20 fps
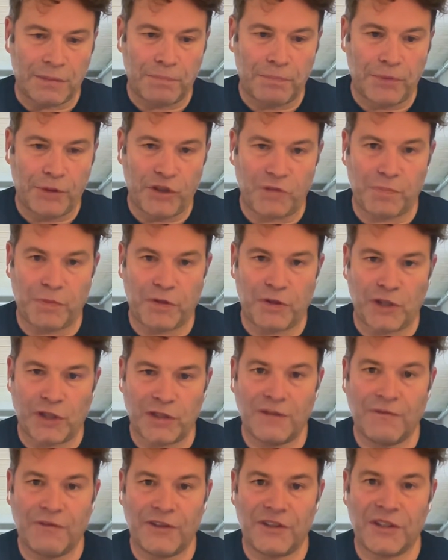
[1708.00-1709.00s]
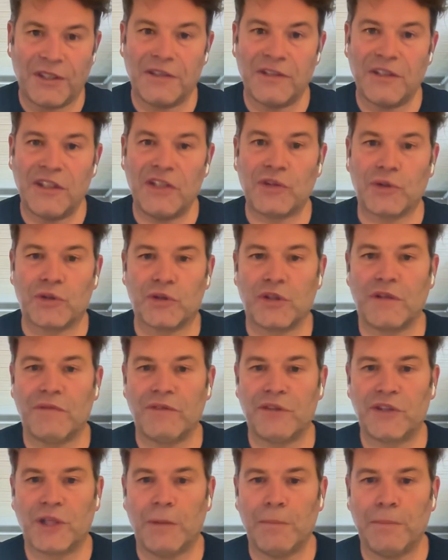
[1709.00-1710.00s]
post-production facilities or
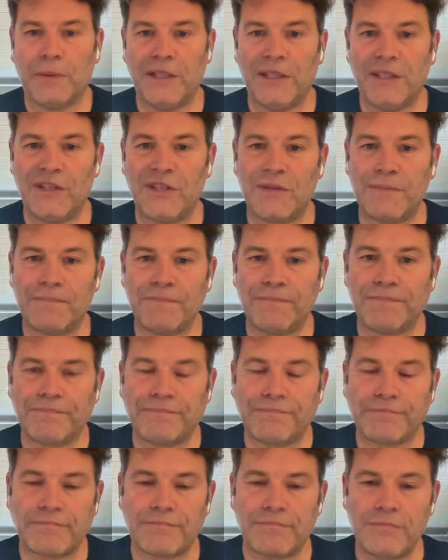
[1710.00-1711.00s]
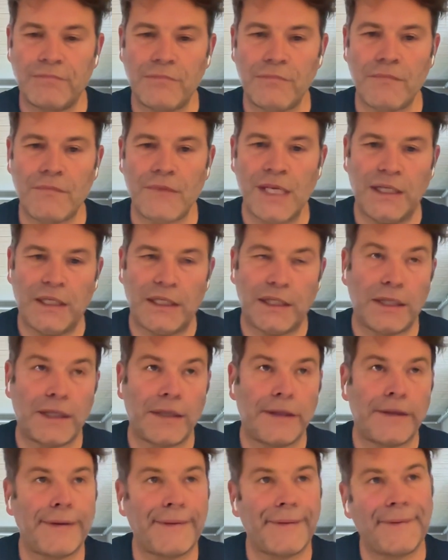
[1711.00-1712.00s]
service companies,
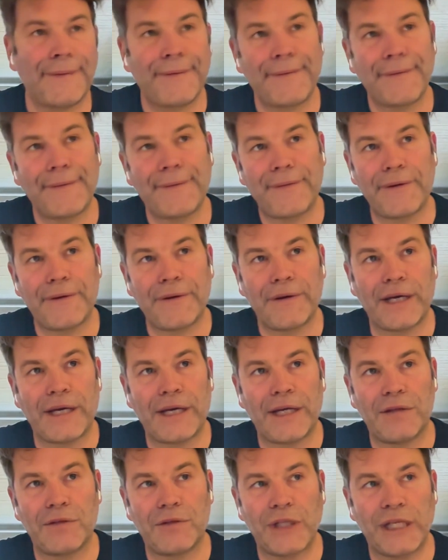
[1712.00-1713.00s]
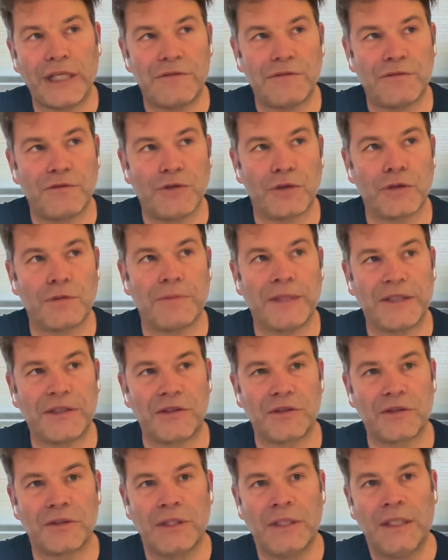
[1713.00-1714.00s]
and for the matter,
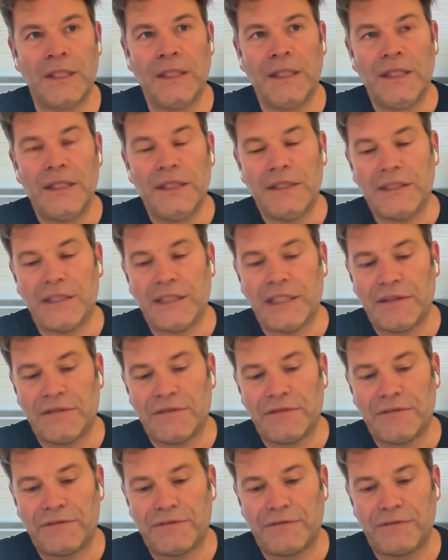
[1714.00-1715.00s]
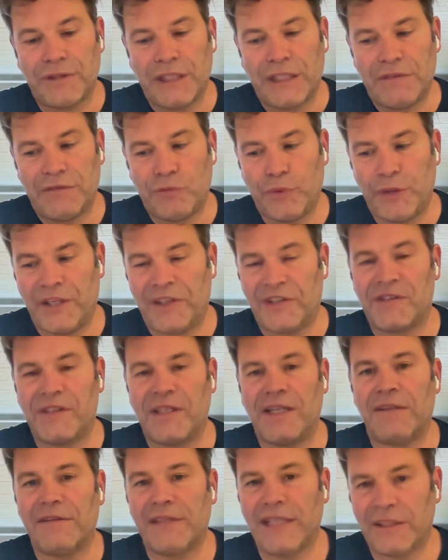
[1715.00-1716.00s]
if we
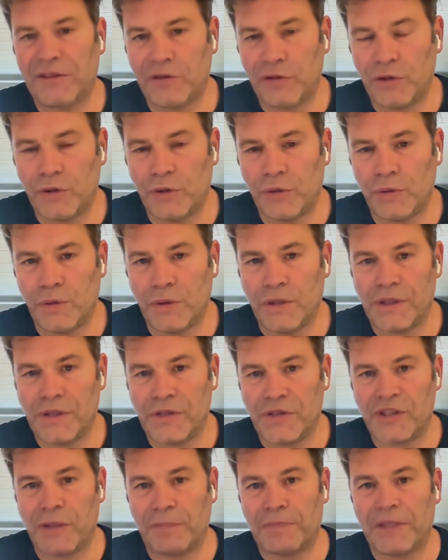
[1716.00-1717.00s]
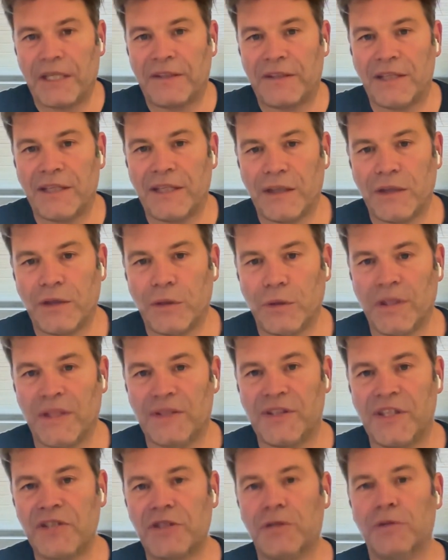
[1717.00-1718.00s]
extend that to subtitling and
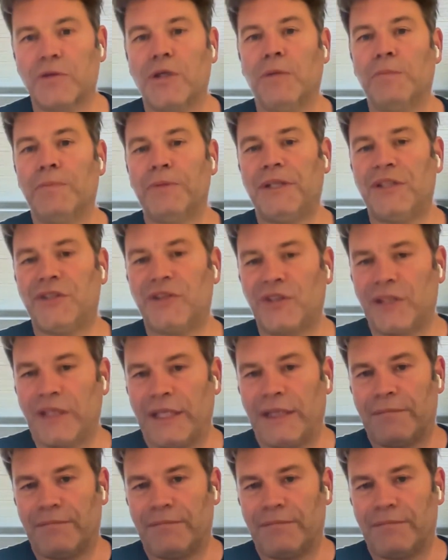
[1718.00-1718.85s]
localization companies,